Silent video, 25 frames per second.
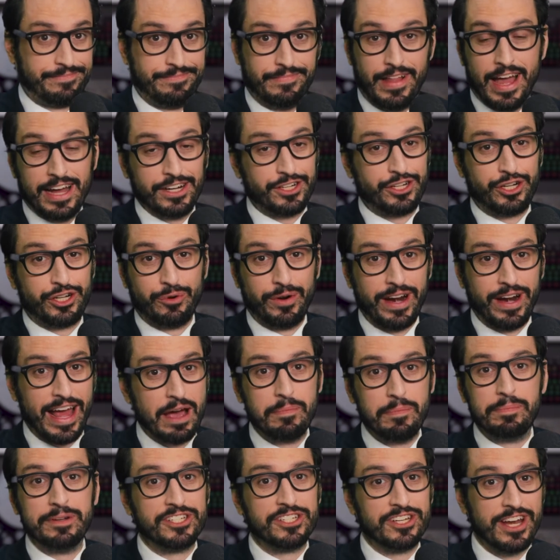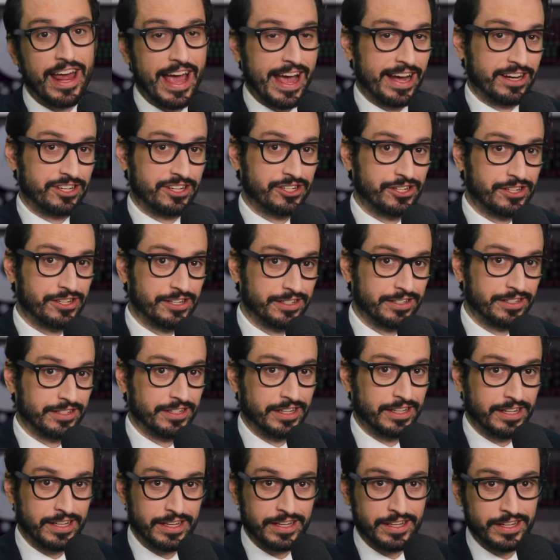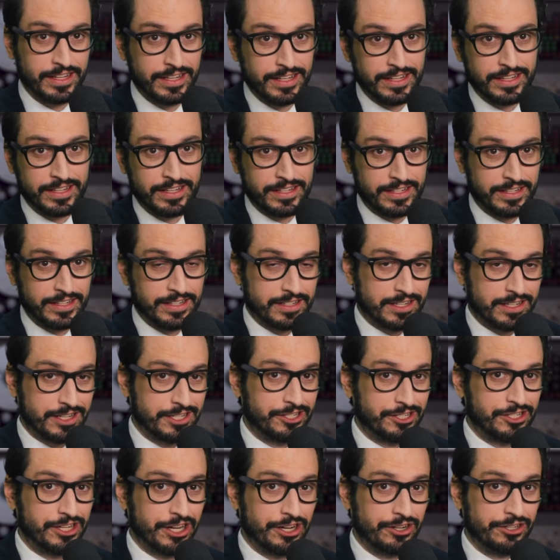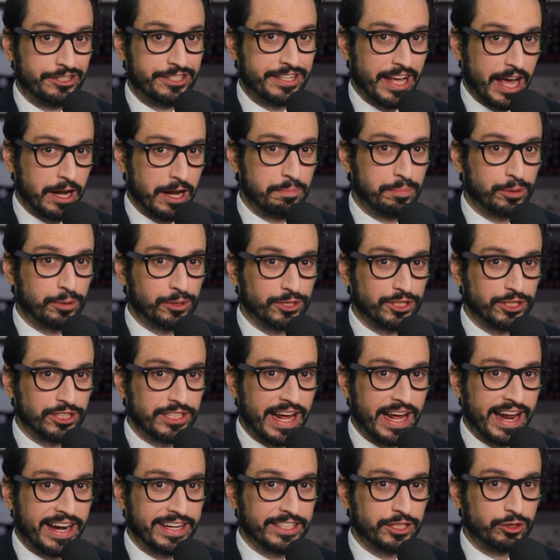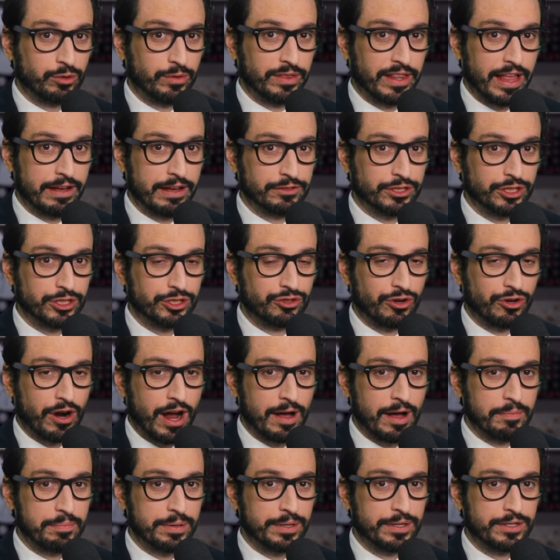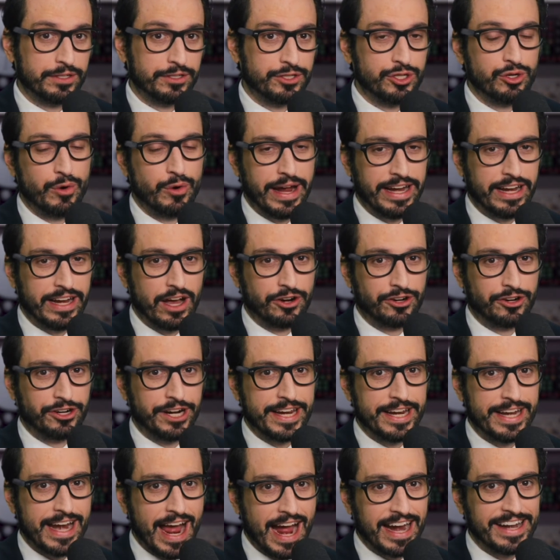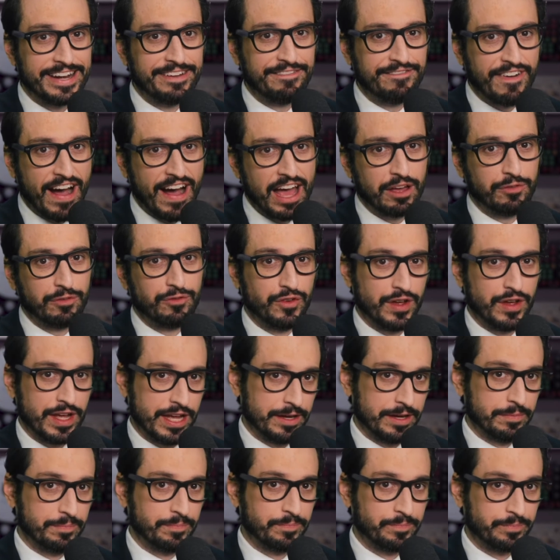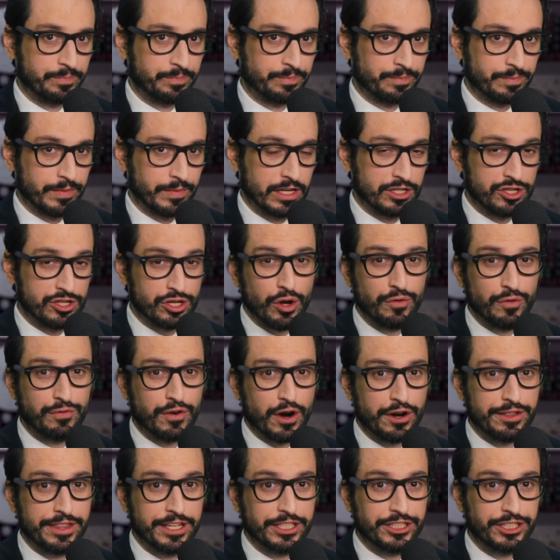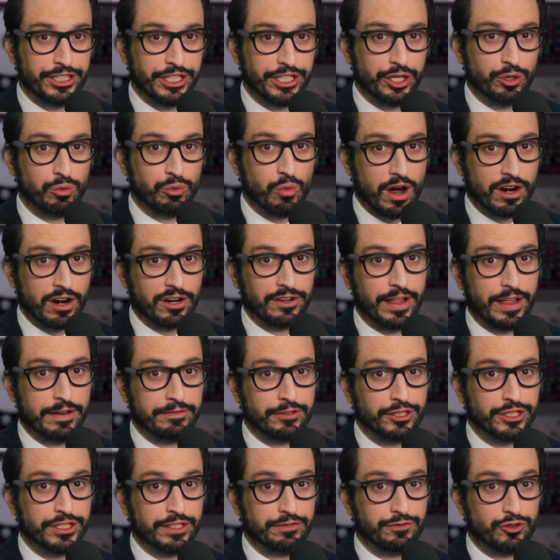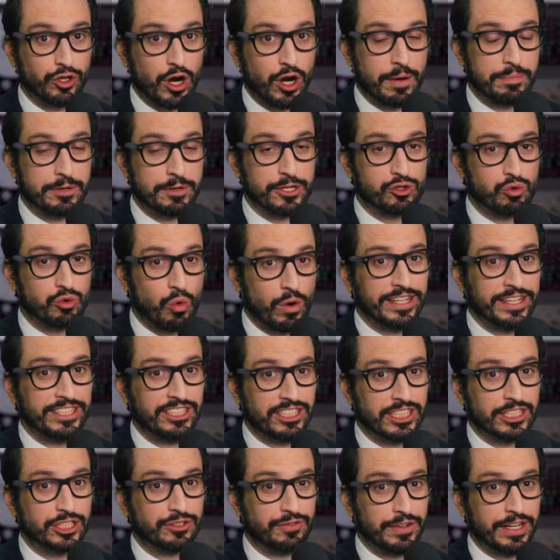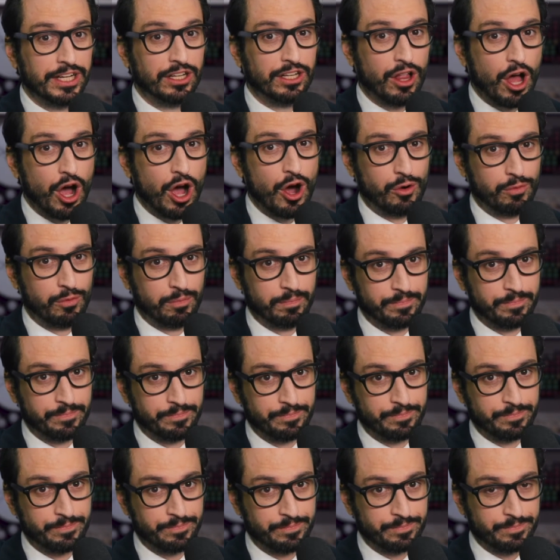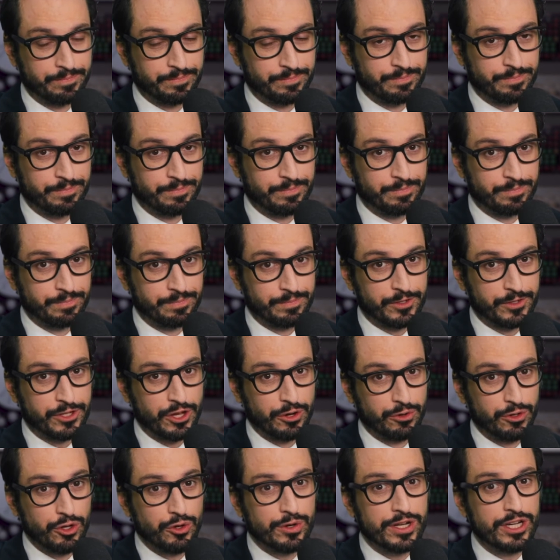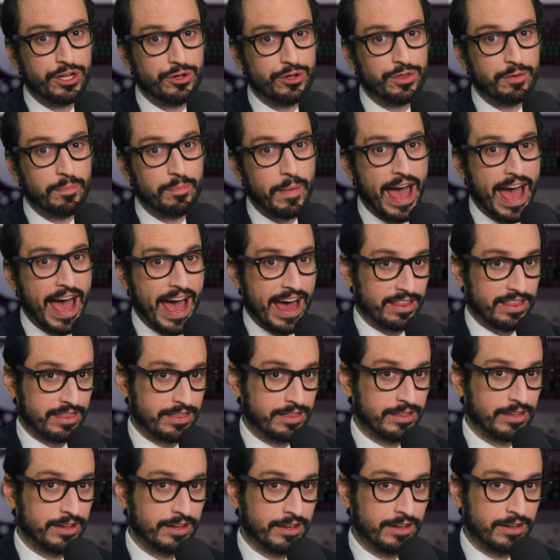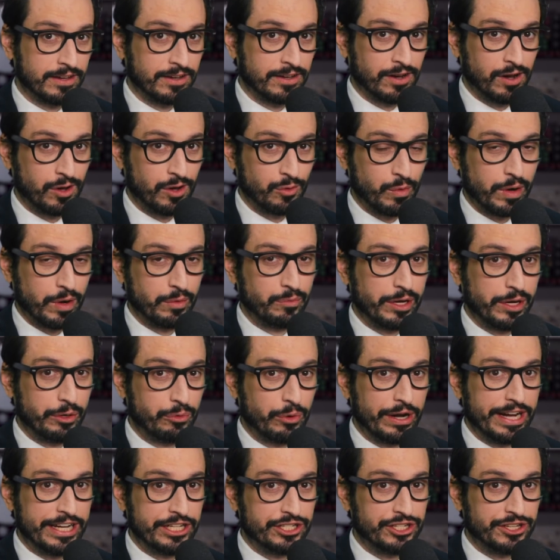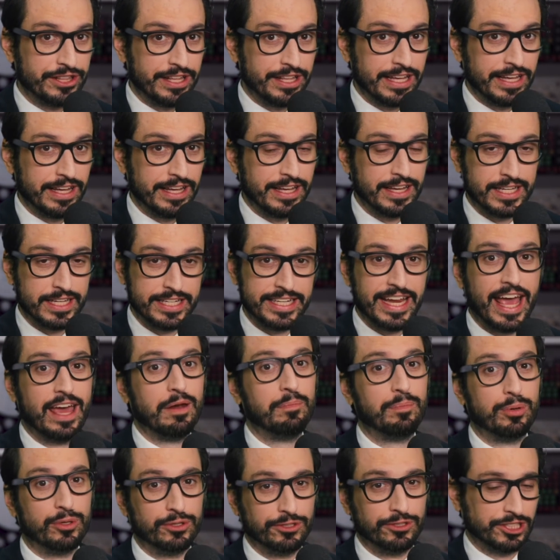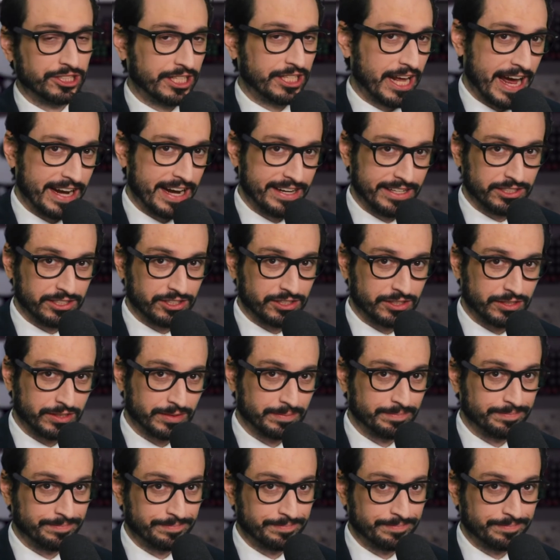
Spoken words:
Not sure what happens next. Consider Deadpool status when levels drop to 895 feet. And so far this year, water levels have dropped 26 feet alone. So you can do the math on when we reach the Deadpool status.